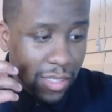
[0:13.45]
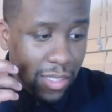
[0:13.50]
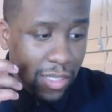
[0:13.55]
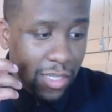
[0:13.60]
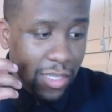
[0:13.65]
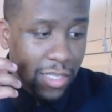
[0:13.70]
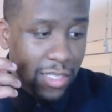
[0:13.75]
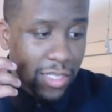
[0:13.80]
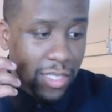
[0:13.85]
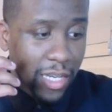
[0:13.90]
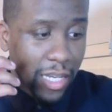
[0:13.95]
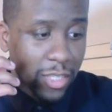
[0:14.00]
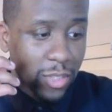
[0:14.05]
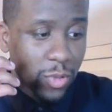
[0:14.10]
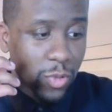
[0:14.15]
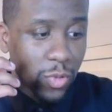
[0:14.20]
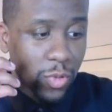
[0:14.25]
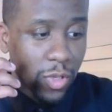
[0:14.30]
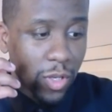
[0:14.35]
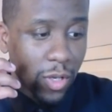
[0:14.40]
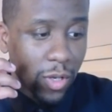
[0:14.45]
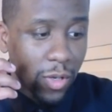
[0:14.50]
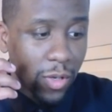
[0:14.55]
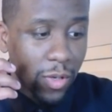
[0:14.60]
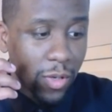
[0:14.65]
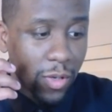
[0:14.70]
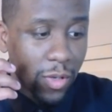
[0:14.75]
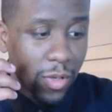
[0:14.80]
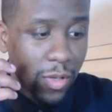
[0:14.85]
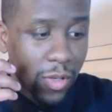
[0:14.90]
iScathulo.
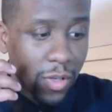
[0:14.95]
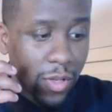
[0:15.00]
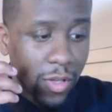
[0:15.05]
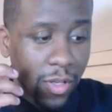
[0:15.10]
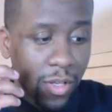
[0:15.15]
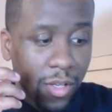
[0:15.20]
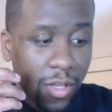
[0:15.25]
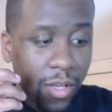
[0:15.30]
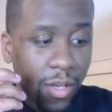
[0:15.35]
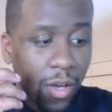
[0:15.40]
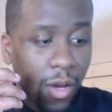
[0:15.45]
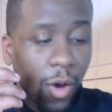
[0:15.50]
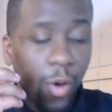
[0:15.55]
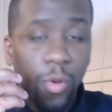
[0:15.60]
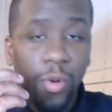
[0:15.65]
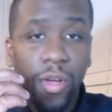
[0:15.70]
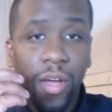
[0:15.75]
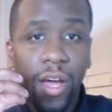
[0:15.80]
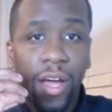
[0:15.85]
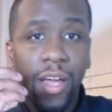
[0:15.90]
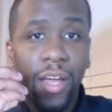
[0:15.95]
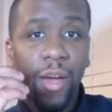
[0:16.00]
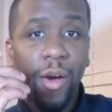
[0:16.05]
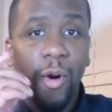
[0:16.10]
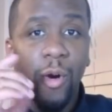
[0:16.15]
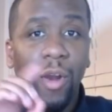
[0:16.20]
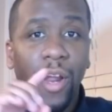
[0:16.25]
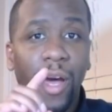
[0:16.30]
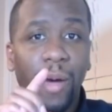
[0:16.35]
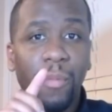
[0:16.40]
Okay,
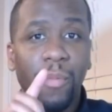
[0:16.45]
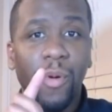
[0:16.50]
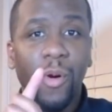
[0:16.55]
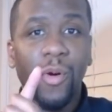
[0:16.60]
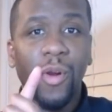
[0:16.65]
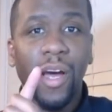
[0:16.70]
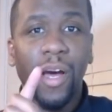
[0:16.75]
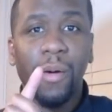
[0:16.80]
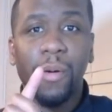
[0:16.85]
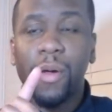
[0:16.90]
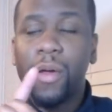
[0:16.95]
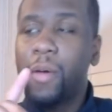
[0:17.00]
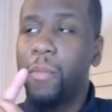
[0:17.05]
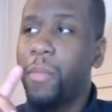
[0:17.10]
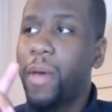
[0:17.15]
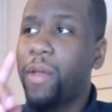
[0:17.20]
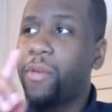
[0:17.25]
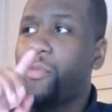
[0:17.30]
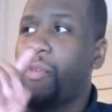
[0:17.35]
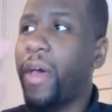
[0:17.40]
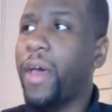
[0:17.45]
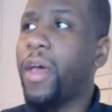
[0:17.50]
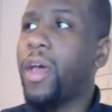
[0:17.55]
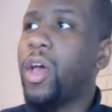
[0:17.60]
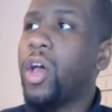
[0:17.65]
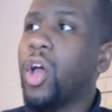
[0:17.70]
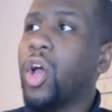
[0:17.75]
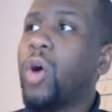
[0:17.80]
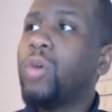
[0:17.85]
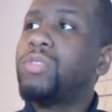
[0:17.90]
hold up. Matter of fact,
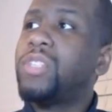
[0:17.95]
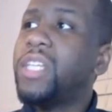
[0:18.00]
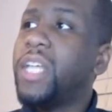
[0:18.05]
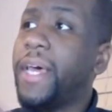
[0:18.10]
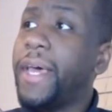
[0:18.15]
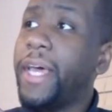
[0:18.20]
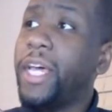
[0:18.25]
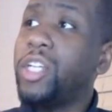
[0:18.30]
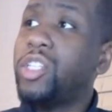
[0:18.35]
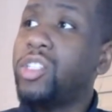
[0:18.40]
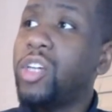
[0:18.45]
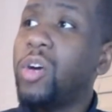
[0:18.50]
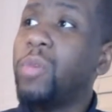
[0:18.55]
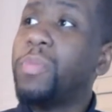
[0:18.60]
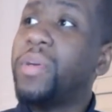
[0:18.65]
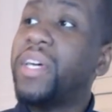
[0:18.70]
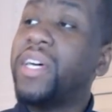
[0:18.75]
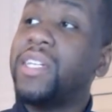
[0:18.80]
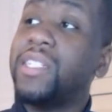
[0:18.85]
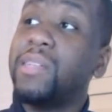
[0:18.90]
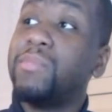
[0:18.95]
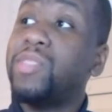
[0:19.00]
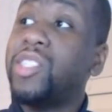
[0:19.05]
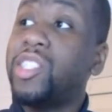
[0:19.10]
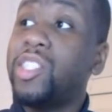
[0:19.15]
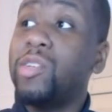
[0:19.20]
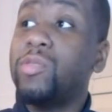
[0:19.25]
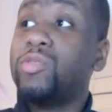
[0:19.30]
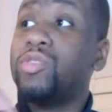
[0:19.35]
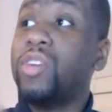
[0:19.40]
go to the intro because I'm
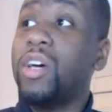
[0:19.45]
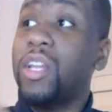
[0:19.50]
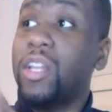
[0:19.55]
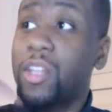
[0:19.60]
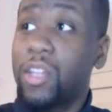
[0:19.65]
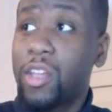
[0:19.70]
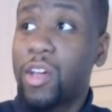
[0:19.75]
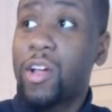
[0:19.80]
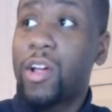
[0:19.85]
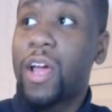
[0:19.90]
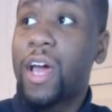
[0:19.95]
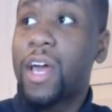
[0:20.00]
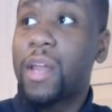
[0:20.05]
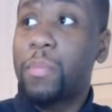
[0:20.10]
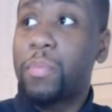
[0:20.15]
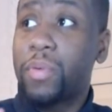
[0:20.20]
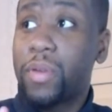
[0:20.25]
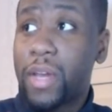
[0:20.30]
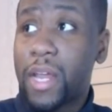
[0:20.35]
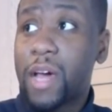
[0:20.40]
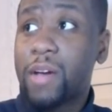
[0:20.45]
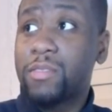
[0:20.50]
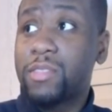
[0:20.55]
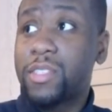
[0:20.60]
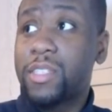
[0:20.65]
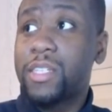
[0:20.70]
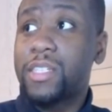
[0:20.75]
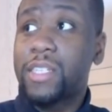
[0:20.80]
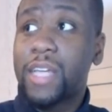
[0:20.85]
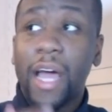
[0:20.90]
still trying to learn how to pronounce
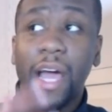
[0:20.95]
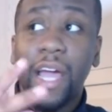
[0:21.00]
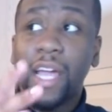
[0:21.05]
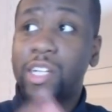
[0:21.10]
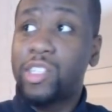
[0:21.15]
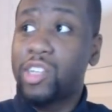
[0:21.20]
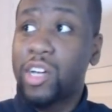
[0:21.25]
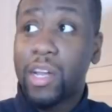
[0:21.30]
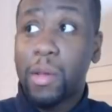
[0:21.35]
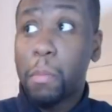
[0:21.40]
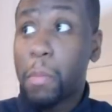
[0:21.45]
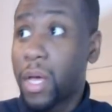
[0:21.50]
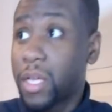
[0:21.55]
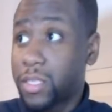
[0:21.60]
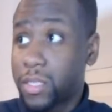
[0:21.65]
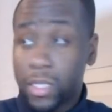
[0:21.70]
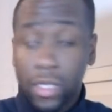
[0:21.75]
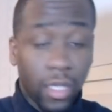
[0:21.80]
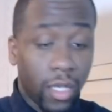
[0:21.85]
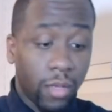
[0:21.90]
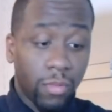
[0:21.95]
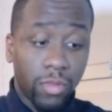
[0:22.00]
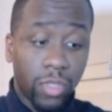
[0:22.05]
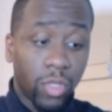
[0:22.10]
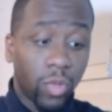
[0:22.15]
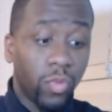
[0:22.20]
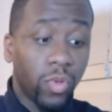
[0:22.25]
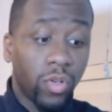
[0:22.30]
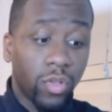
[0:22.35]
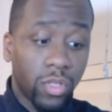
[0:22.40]
this. I ain't trying to mess it up.
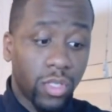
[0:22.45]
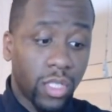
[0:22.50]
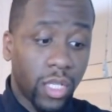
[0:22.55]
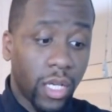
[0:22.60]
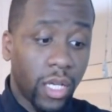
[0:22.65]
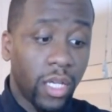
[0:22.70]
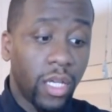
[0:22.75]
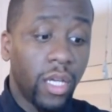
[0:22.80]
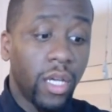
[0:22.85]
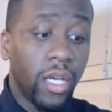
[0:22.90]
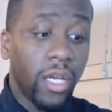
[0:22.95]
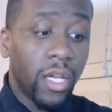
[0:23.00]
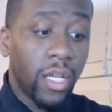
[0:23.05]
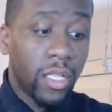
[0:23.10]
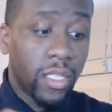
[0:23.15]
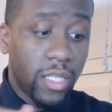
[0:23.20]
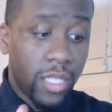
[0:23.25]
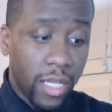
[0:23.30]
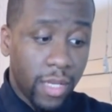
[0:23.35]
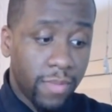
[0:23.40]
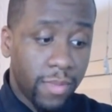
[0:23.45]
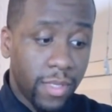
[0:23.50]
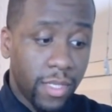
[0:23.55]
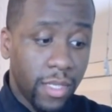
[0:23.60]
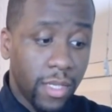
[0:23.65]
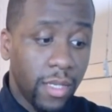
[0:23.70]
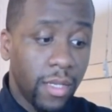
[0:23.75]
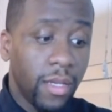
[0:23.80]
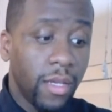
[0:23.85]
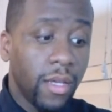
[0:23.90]
So we're going to say Tipcee